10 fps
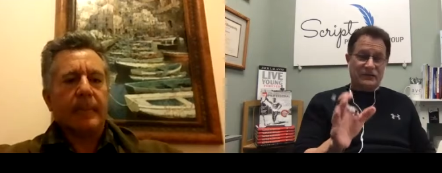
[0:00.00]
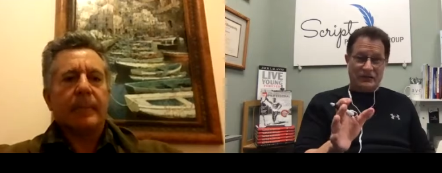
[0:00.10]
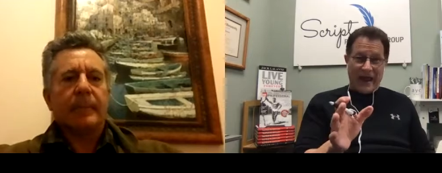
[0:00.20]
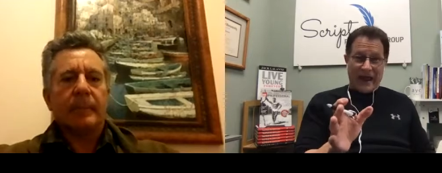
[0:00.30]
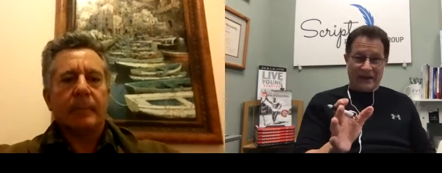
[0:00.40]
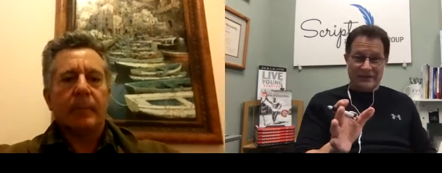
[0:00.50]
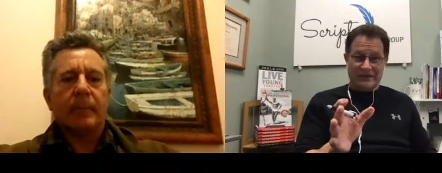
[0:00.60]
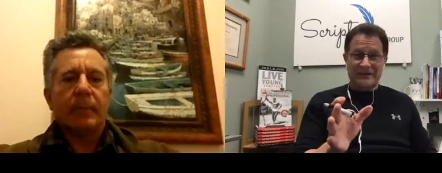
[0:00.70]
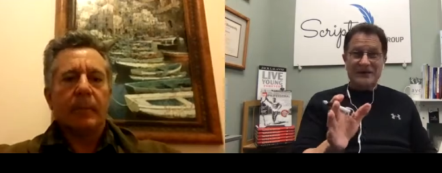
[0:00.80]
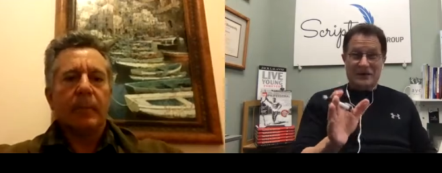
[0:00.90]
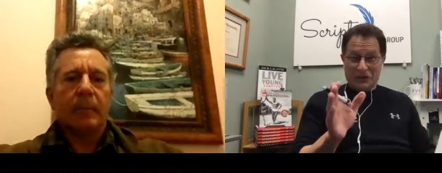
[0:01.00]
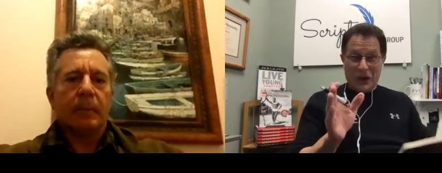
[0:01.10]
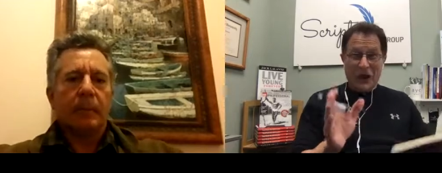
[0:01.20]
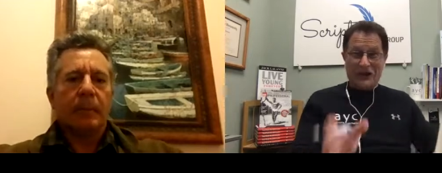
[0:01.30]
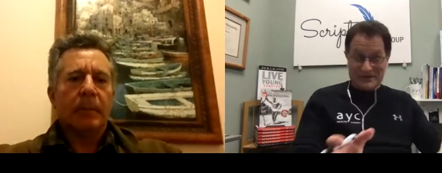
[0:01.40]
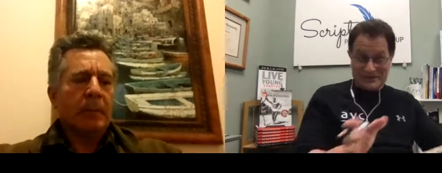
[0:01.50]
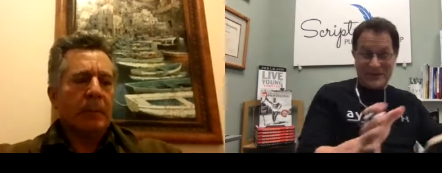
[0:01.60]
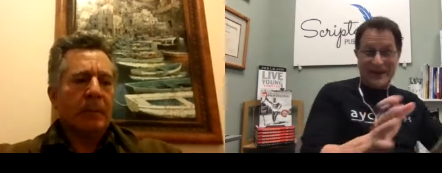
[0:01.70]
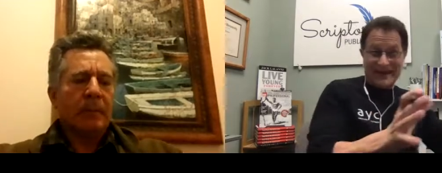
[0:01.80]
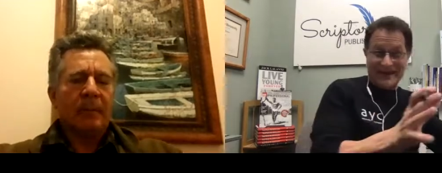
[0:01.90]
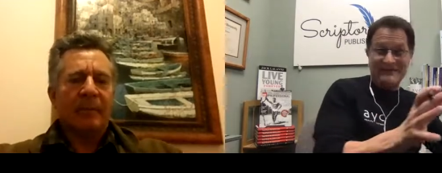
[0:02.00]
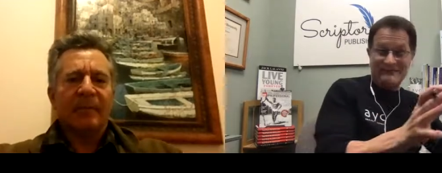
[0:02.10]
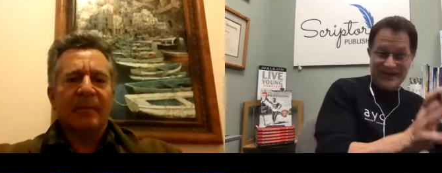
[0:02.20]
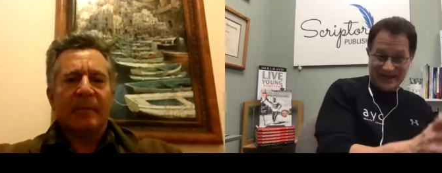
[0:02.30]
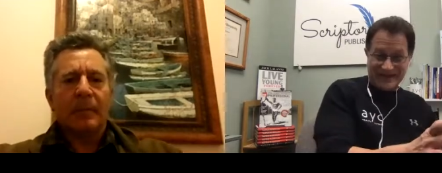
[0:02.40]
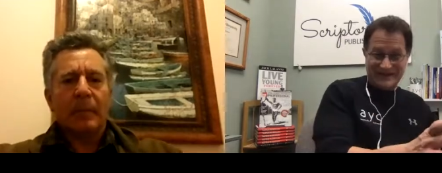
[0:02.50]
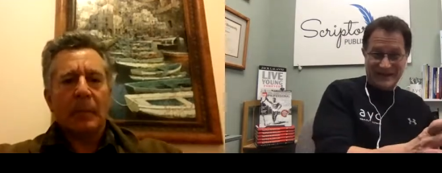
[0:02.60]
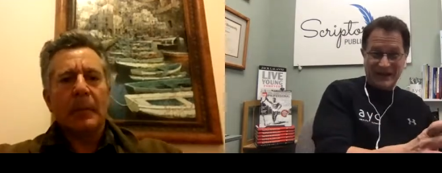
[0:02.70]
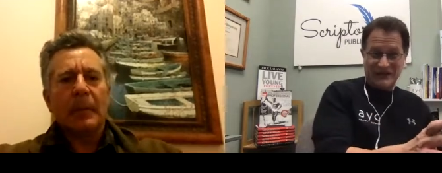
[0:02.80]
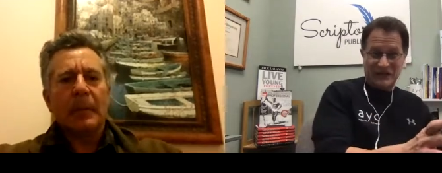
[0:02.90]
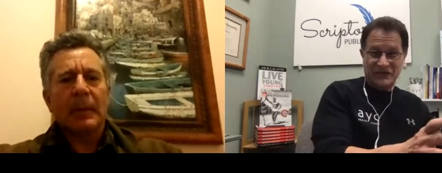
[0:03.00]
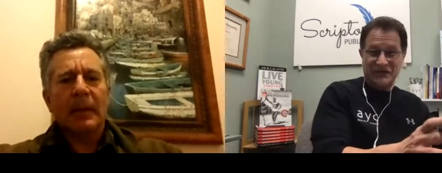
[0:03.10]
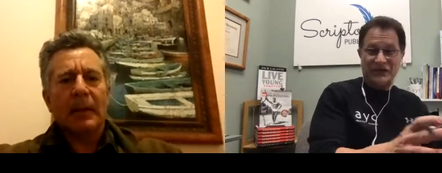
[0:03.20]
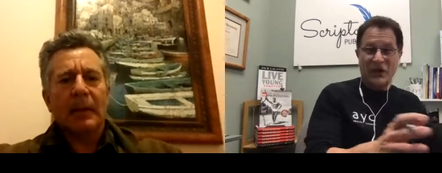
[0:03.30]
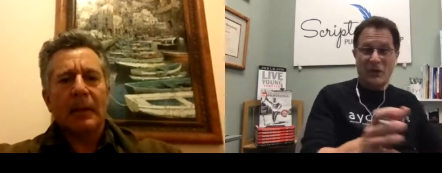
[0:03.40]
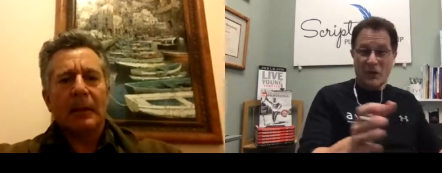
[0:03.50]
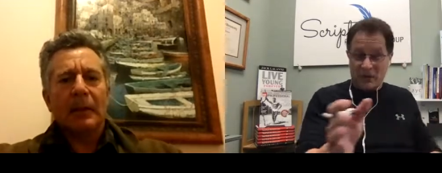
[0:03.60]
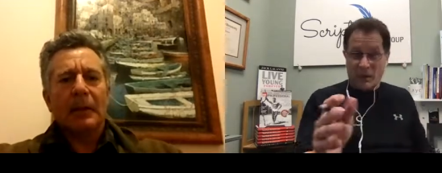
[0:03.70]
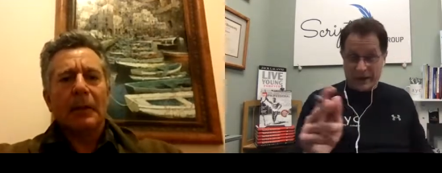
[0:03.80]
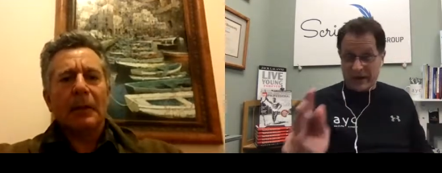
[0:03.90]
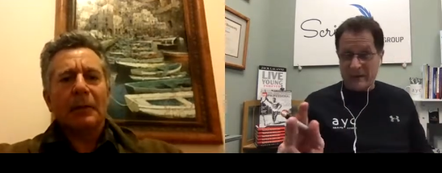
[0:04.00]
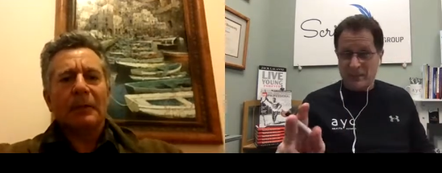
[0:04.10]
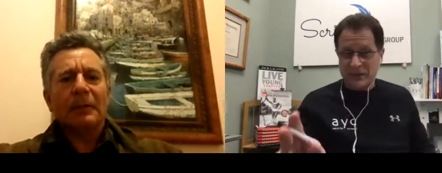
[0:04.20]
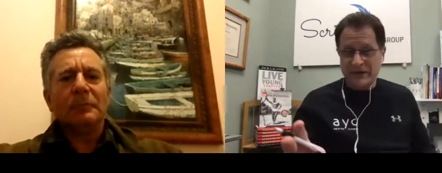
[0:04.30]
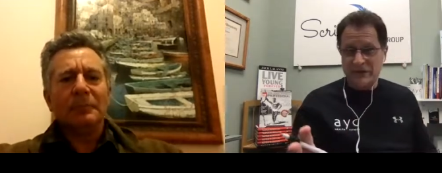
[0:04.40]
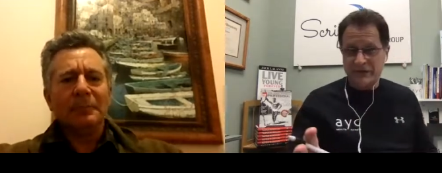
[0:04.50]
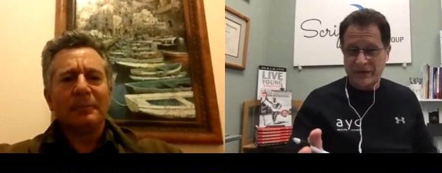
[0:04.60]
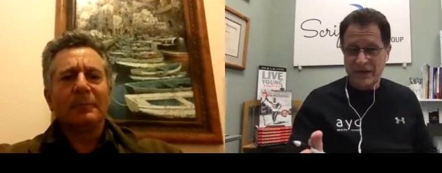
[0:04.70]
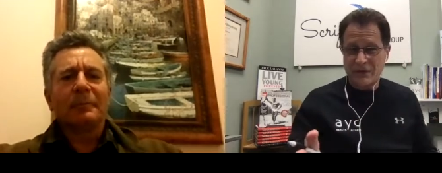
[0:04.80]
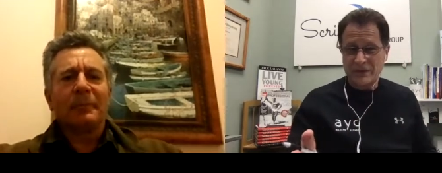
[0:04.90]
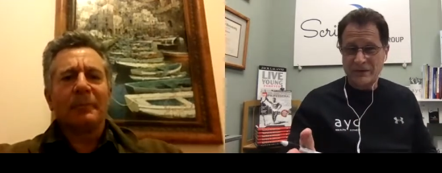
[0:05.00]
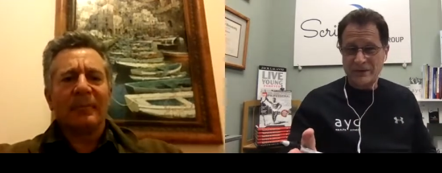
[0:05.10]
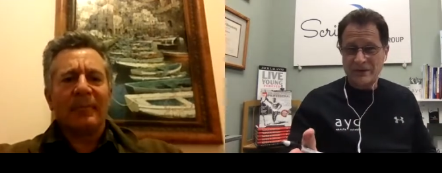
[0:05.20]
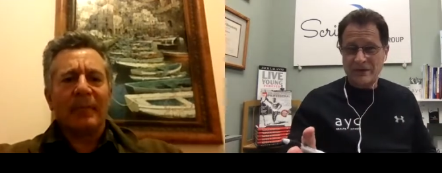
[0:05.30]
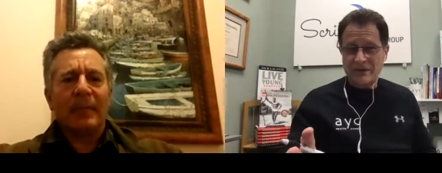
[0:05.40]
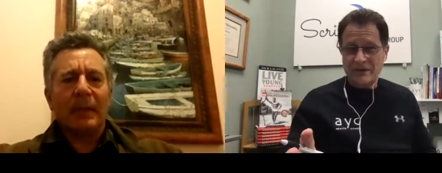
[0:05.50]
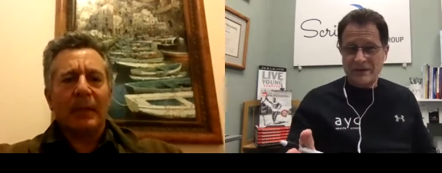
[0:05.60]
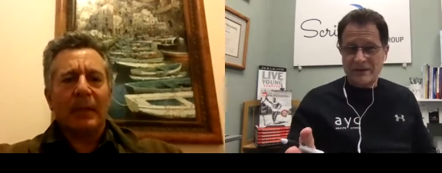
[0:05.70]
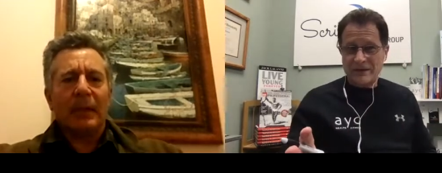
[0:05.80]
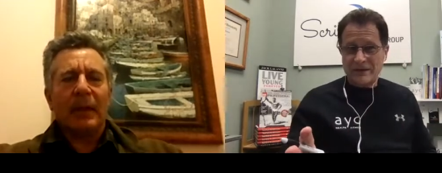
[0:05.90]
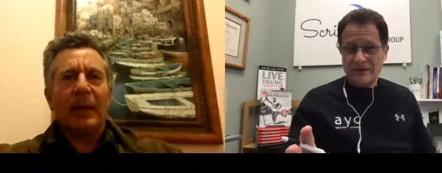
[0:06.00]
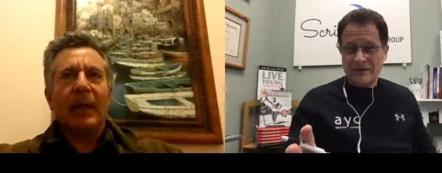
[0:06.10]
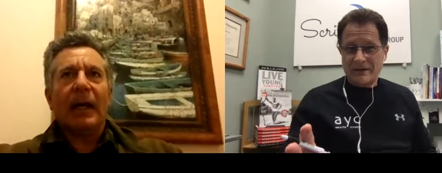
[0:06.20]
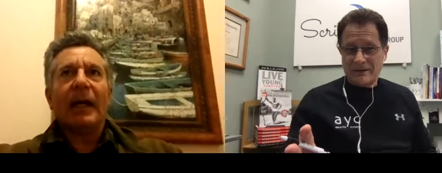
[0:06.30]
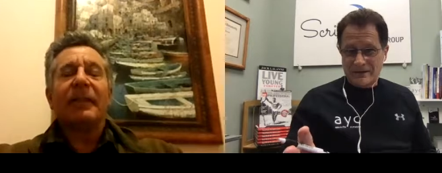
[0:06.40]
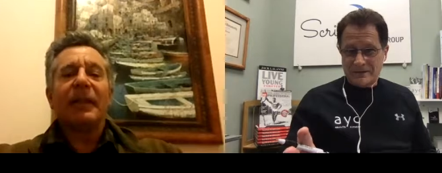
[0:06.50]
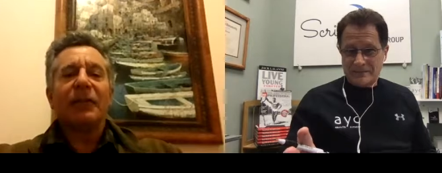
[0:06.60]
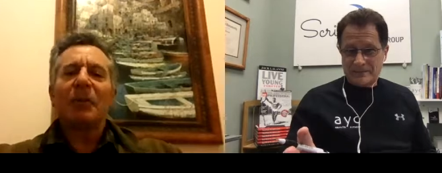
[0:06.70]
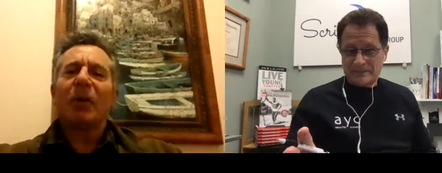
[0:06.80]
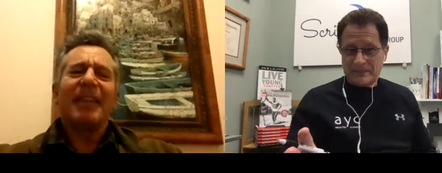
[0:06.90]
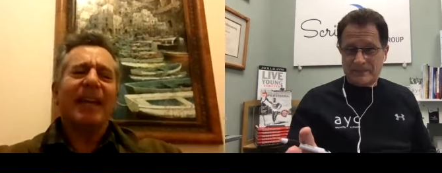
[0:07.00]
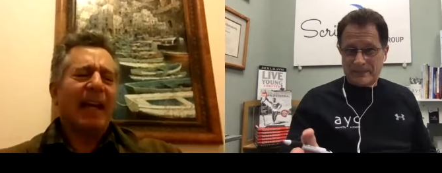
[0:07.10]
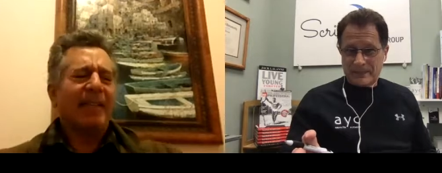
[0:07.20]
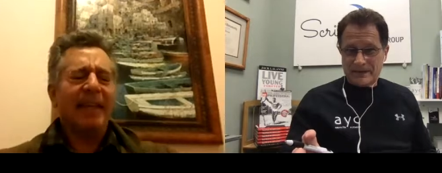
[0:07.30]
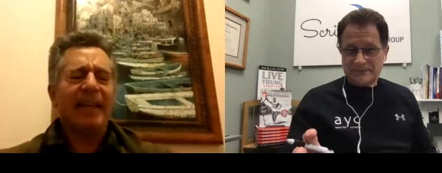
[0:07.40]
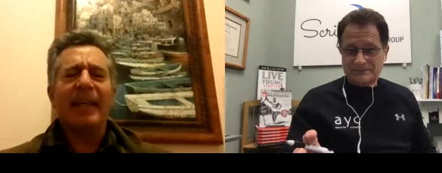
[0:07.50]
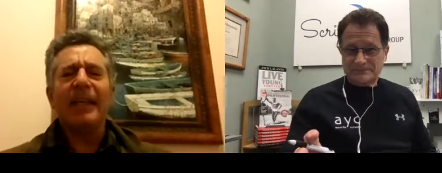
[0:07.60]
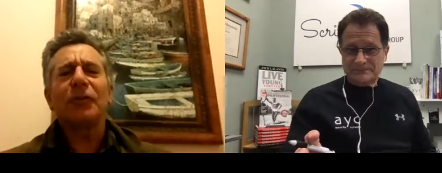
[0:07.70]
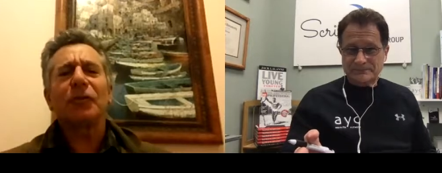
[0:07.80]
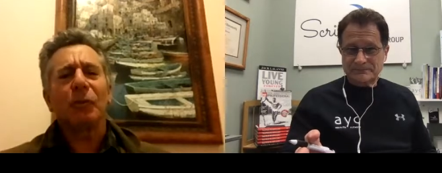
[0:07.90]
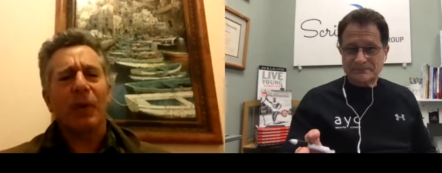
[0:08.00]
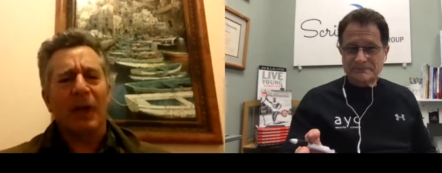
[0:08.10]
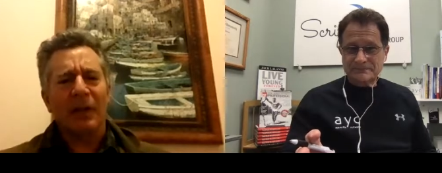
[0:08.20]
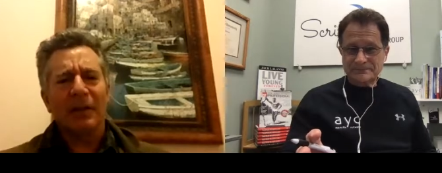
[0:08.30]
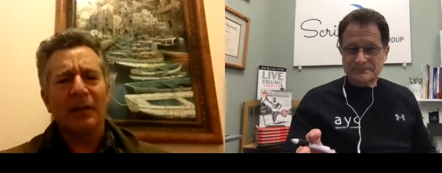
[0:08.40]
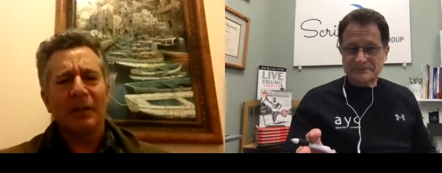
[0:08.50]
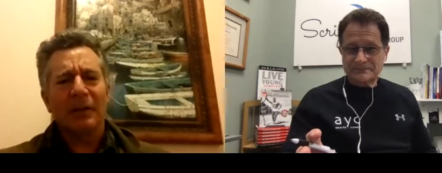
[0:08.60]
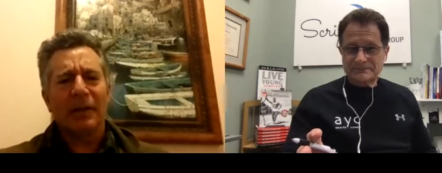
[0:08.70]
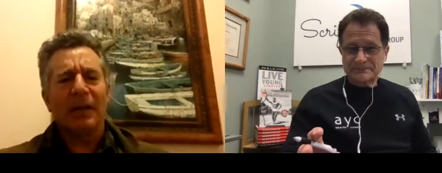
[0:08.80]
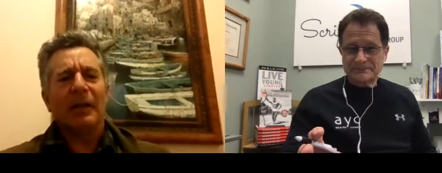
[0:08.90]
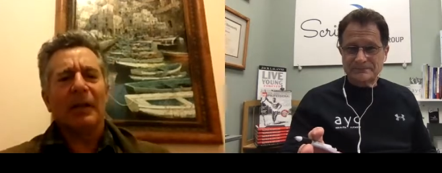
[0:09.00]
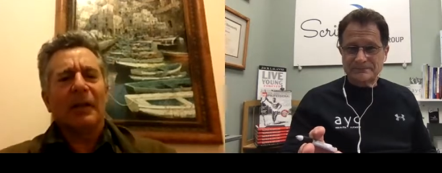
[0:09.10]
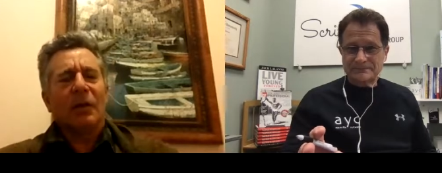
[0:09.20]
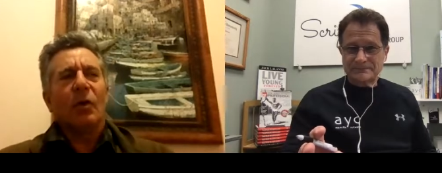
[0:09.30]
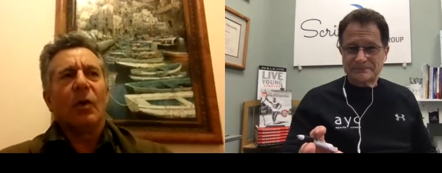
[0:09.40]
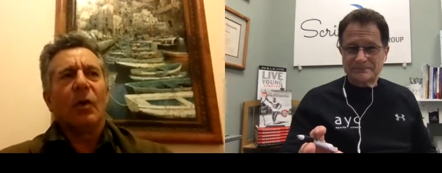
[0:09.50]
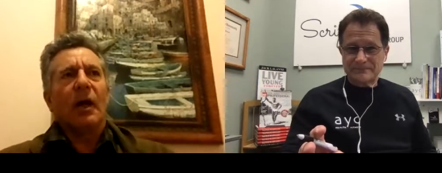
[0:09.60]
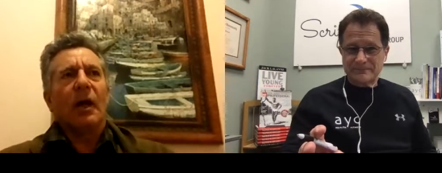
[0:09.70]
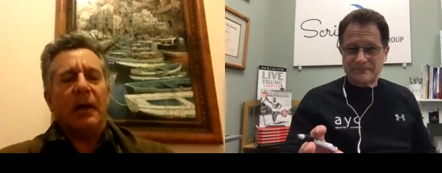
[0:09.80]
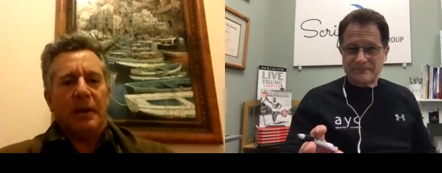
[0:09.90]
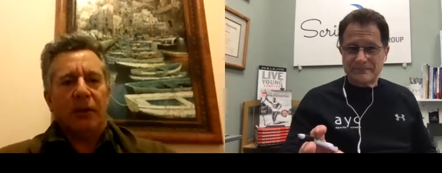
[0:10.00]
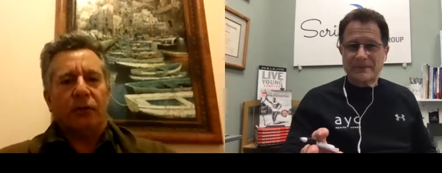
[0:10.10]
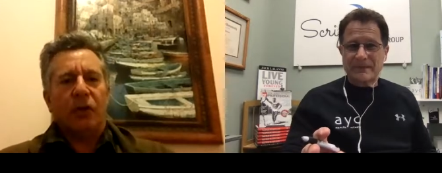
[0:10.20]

Speaker 1: Jack's longest running fitness television show, uh, what, a couple years
Speaker 2: ago? I think so because I think I think his run uh, on the show on the Jack